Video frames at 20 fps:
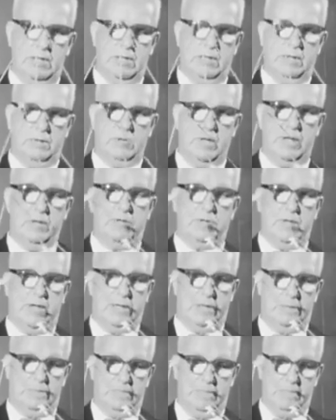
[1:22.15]
The Greeks
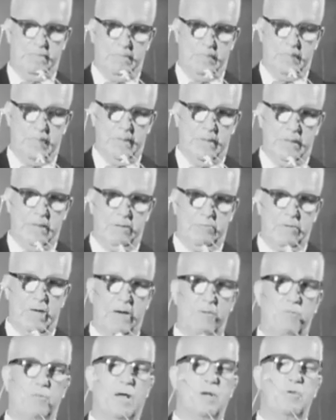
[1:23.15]
then
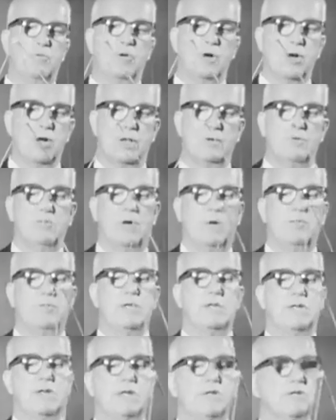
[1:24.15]
have one word where we need to